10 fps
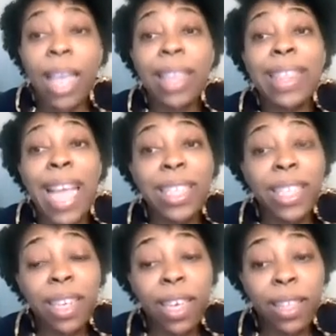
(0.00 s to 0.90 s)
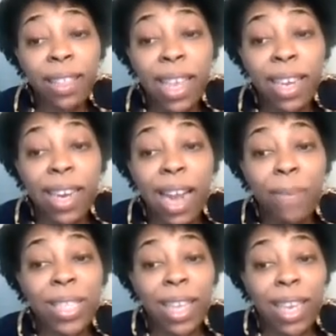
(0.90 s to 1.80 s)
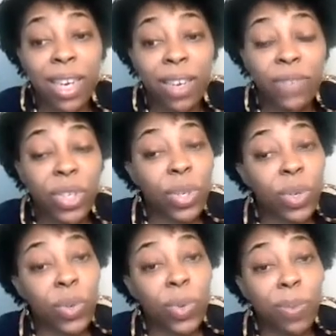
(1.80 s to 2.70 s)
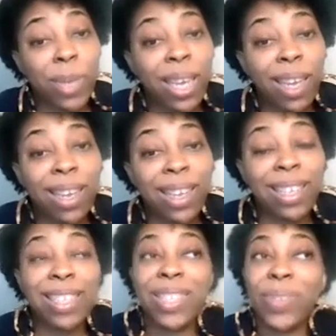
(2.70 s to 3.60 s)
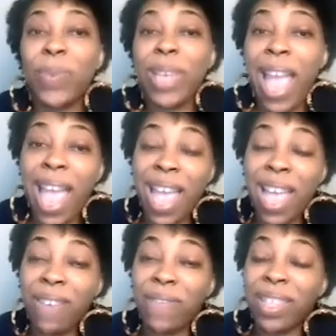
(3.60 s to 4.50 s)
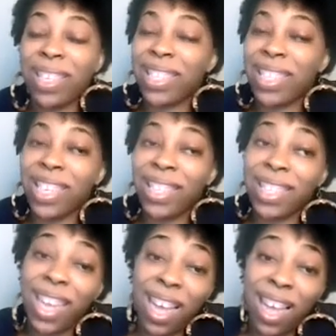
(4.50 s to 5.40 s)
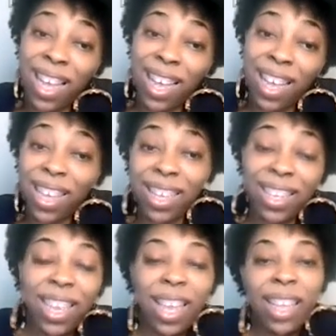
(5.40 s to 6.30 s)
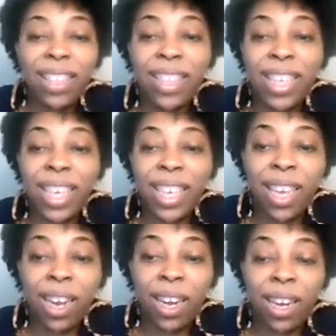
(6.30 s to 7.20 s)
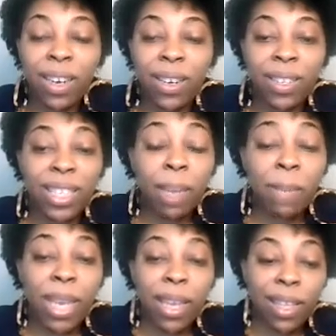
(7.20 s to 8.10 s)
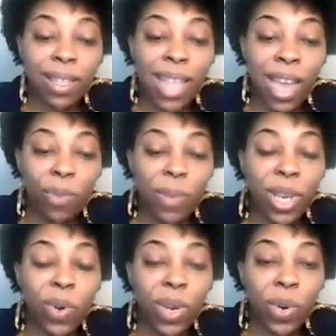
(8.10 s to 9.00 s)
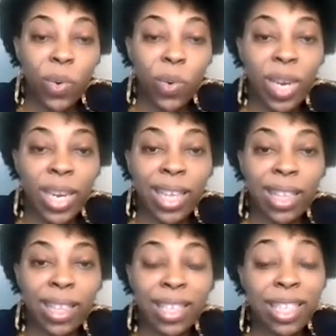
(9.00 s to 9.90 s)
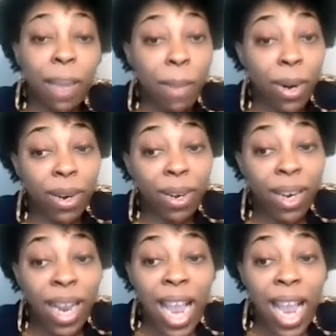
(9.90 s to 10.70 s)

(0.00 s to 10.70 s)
That's another thing that I was thinking of too, because we have dun dun dun the summit that'll be going on in the summer.